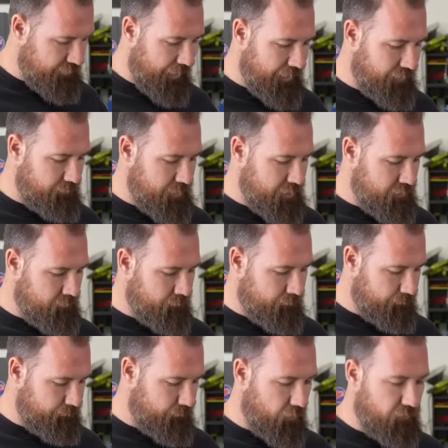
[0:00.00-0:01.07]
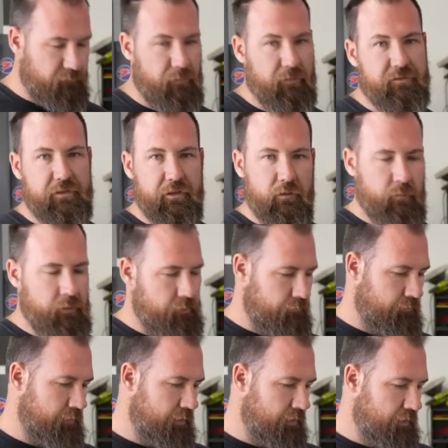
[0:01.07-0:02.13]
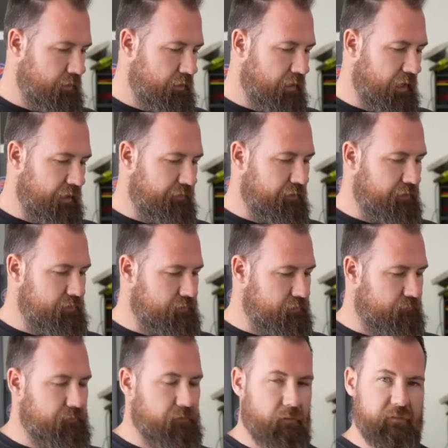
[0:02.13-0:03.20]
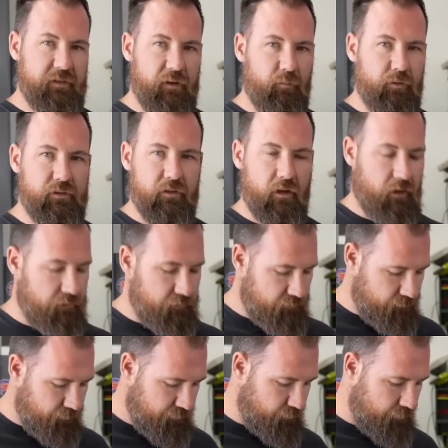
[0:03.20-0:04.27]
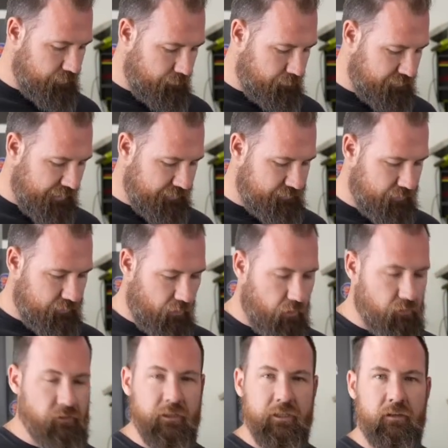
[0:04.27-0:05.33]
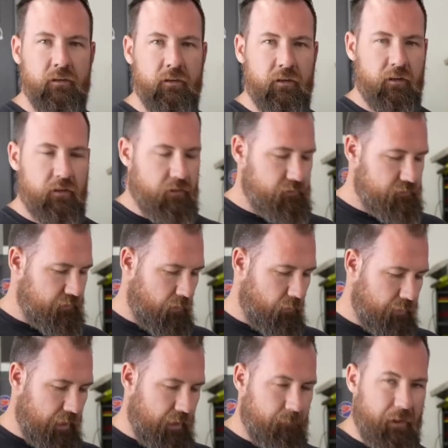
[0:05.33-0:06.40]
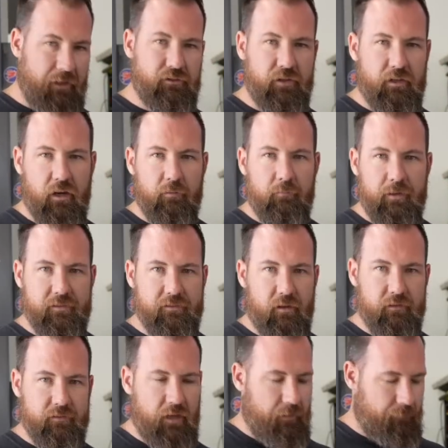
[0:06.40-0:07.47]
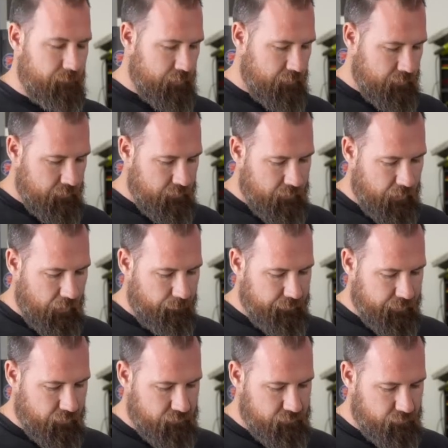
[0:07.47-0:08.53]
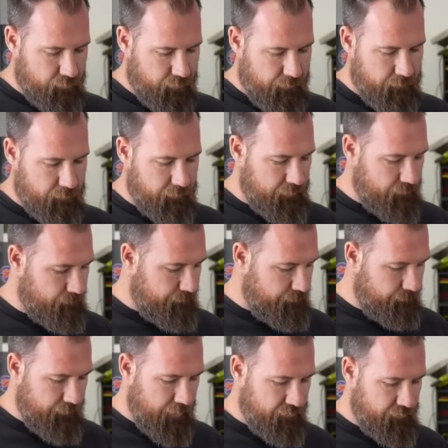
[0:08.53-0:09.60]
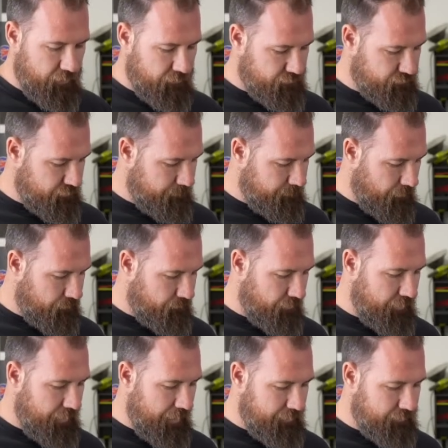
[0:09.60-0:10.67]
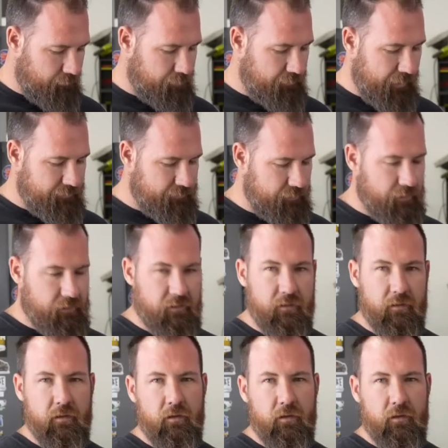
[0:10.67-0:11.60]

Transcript: the aluminium of the steering wheel, and then there's the Phillips head, which goes between the plastic only. So yeah, make sure you don't mess those up, because you'll probably either strip the thread out in the plastic